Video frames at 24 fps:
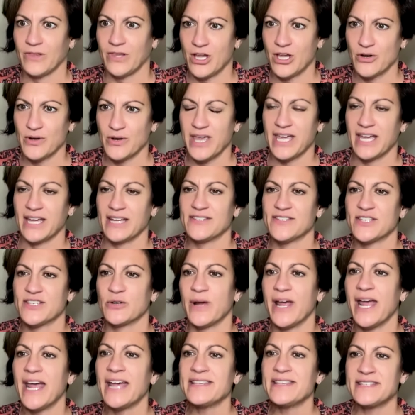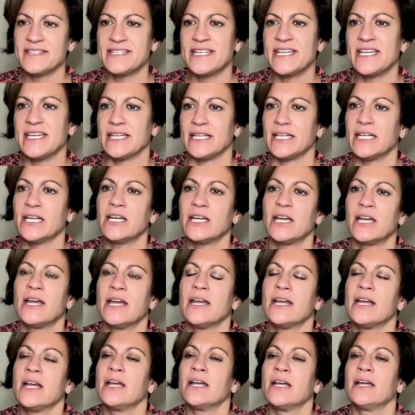Okay, so ST.
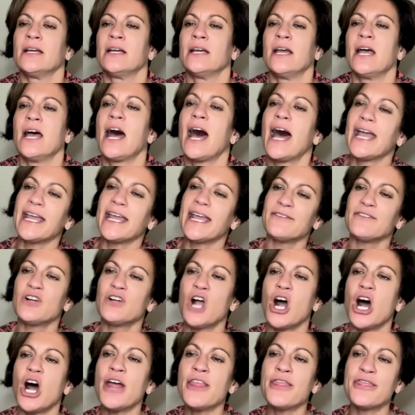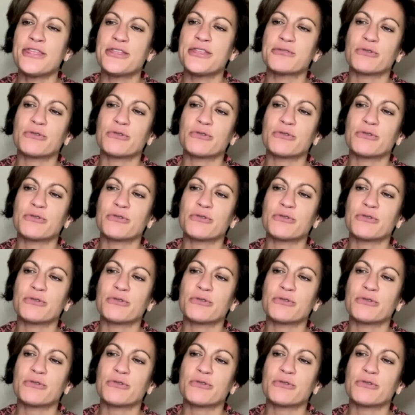I have gone